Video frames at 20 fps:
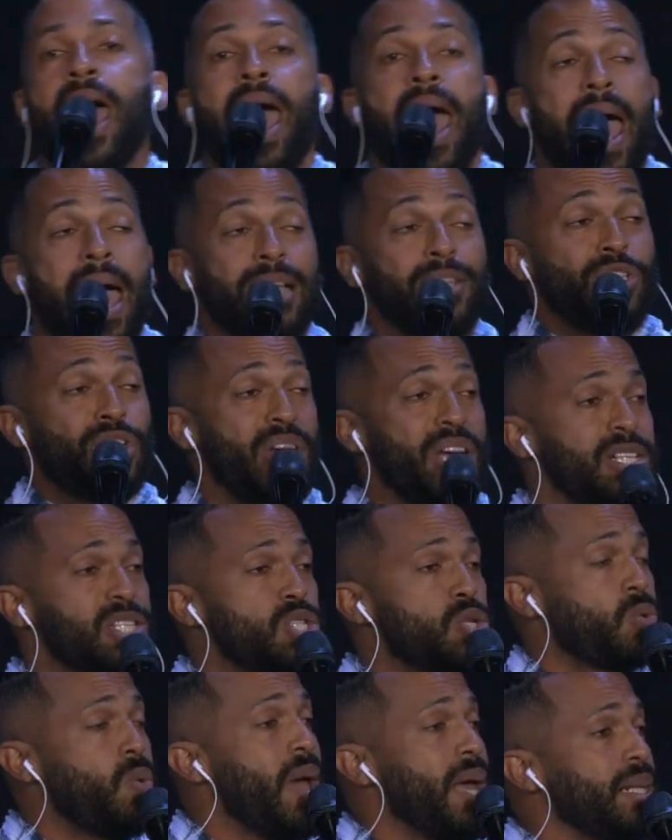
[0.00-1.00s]
And
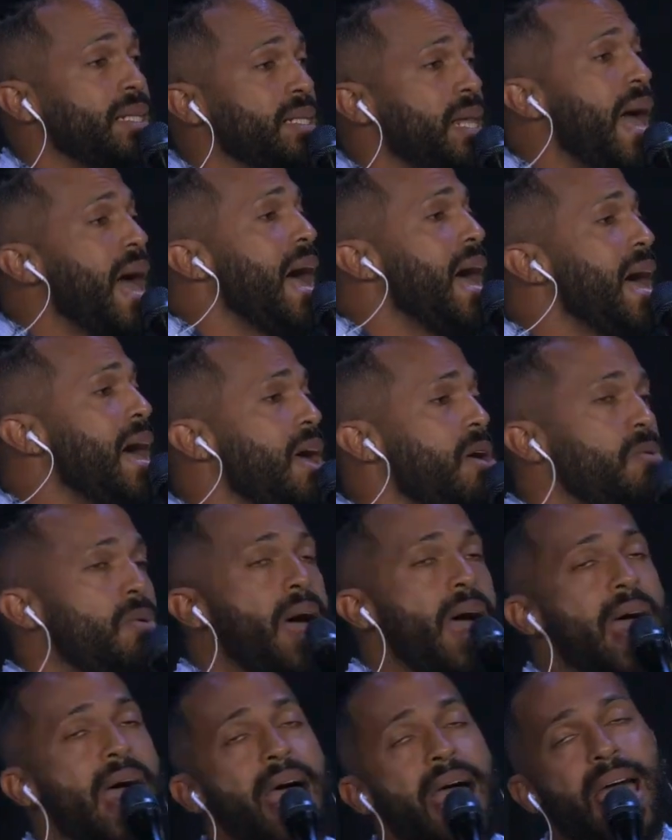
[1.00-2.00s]
just when I
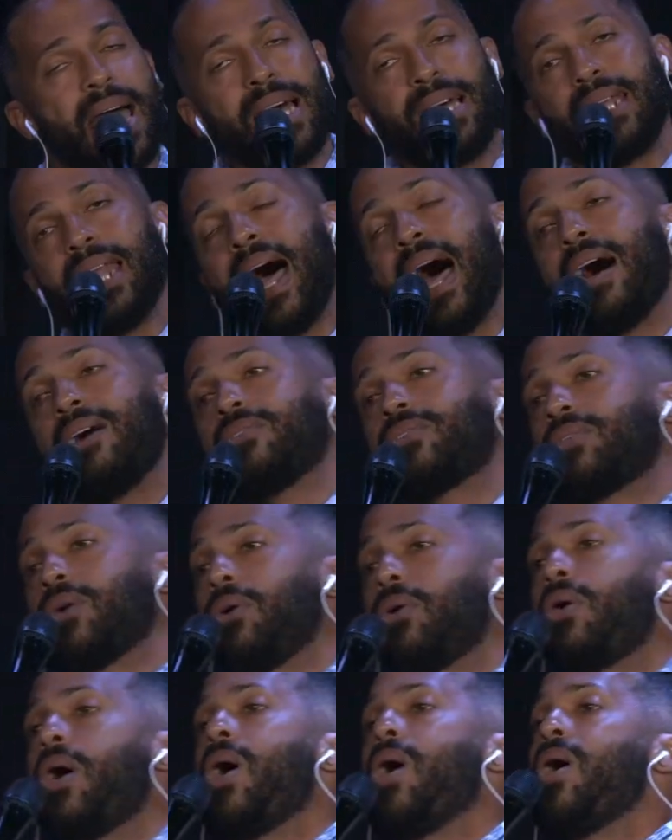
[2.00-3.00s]
ran out the
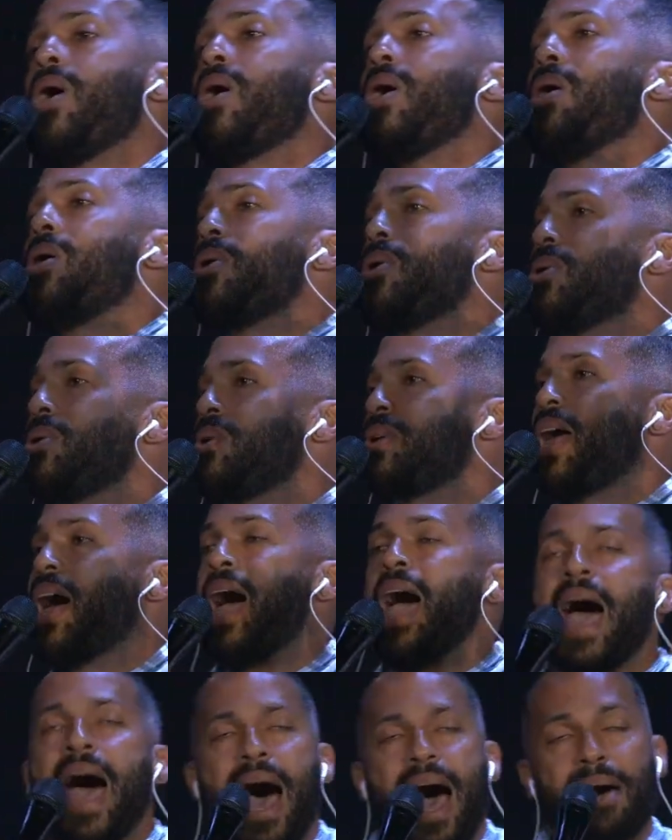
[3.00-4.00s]

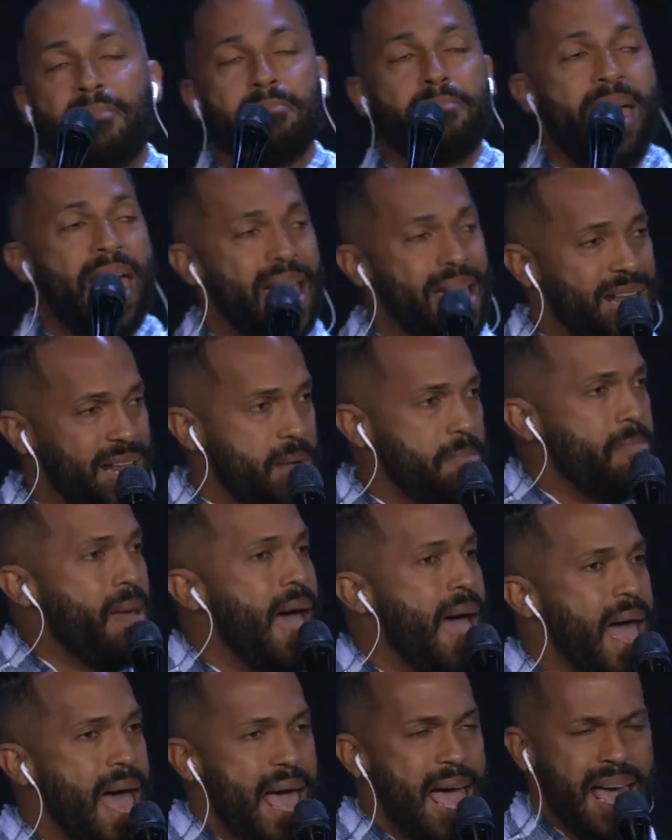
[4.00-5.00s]
road, I met a
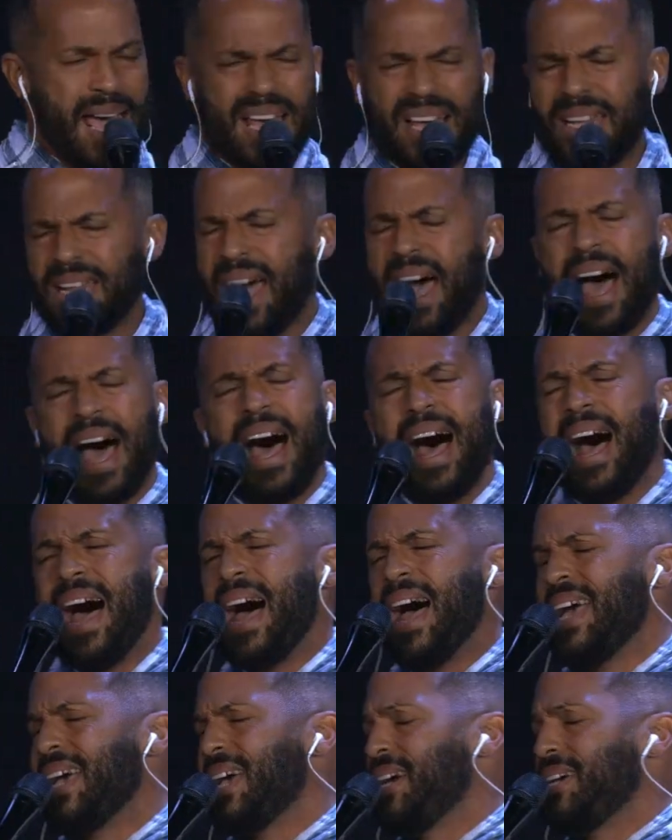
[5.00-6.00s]
man
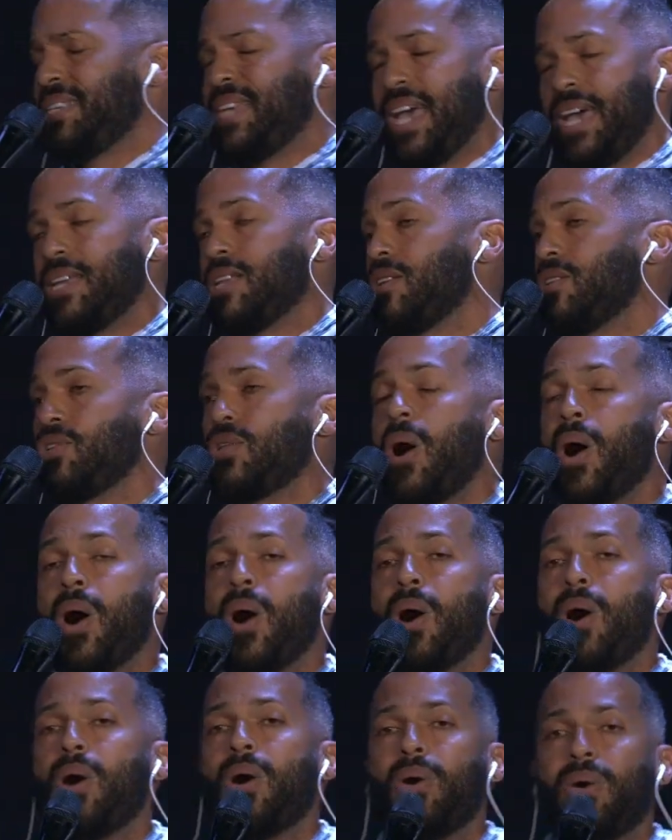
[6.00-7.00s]
I didn't
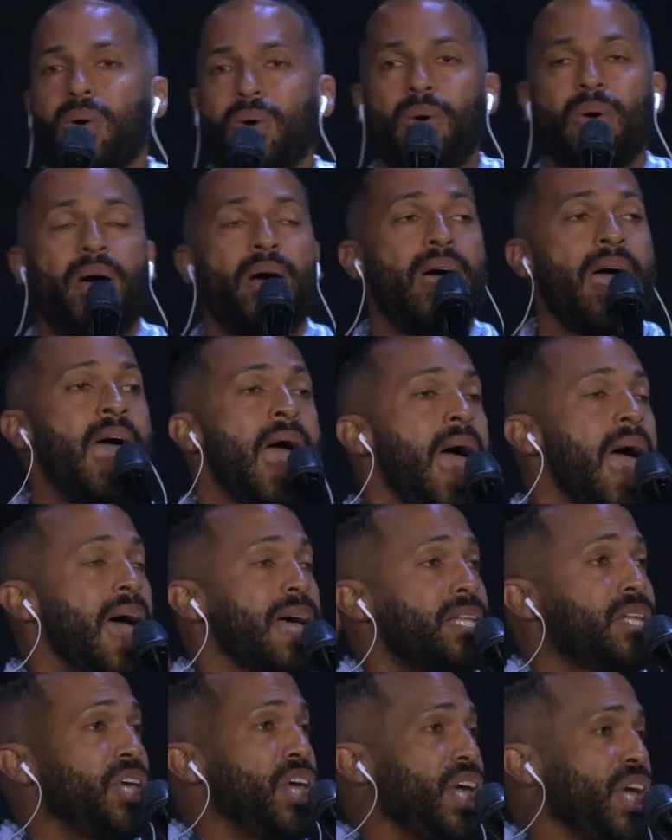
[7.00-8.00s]
know,
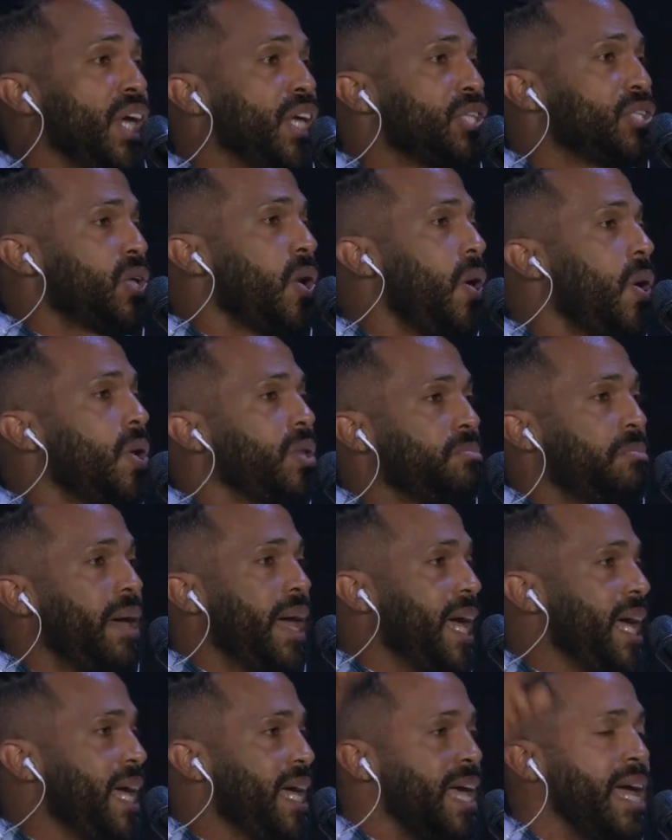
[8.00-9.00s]
and he told
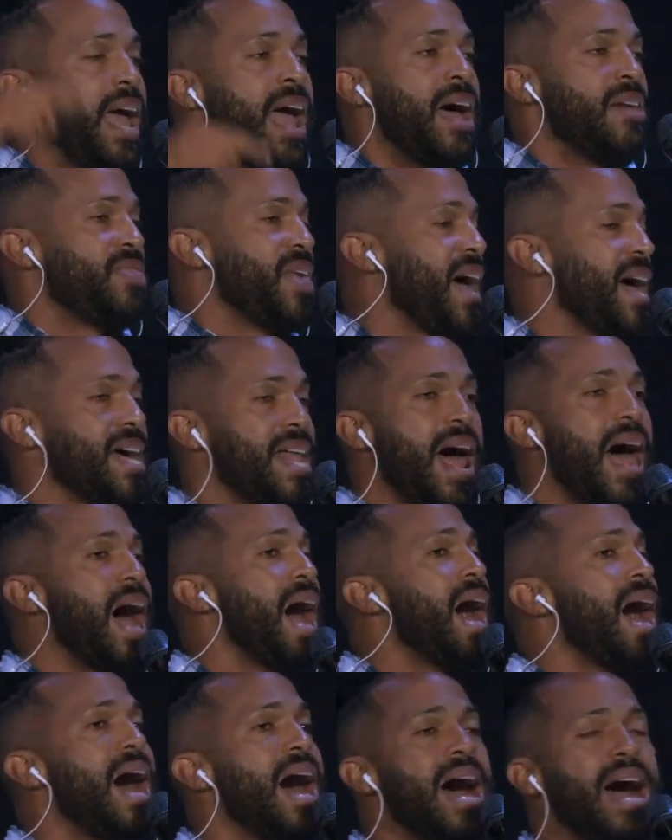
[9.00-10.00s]
me that
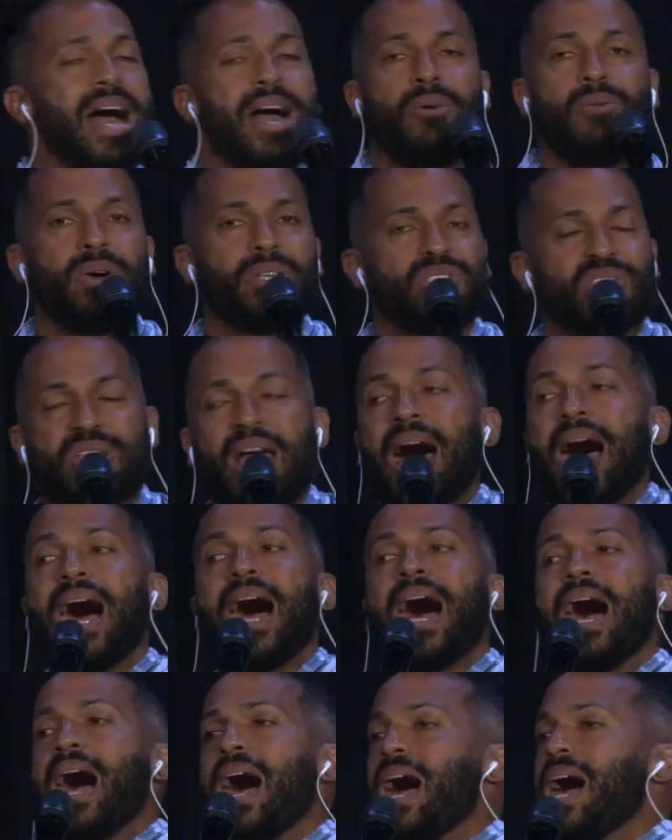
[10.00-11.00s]
I was
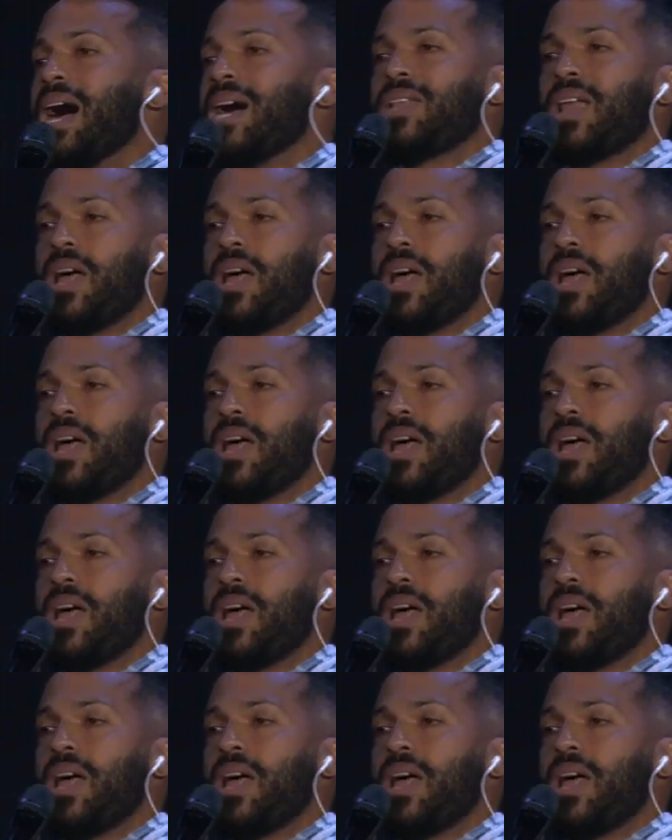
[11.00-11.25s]
not